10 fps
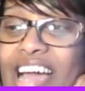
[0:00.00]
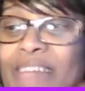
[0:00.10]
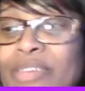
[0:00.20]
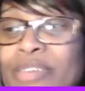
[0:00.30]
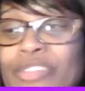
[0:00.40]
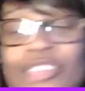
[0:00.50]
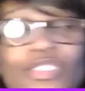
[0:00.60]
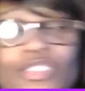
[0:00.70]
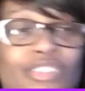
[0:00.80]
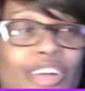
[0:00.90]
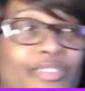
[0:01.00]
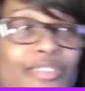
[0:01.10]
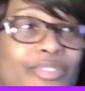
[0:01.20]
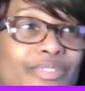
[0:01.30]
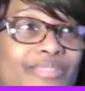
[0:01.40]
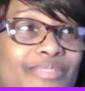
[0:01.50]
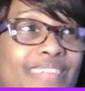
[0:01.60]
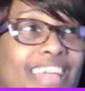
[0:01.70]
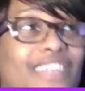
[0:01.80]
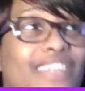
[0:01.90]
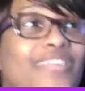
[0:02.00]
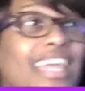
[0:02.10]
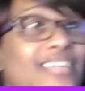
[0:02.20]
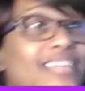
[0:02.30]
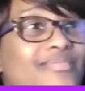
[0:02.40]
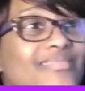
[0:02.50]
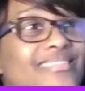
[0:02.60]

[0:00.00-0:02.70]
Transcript: I mean, when can you date?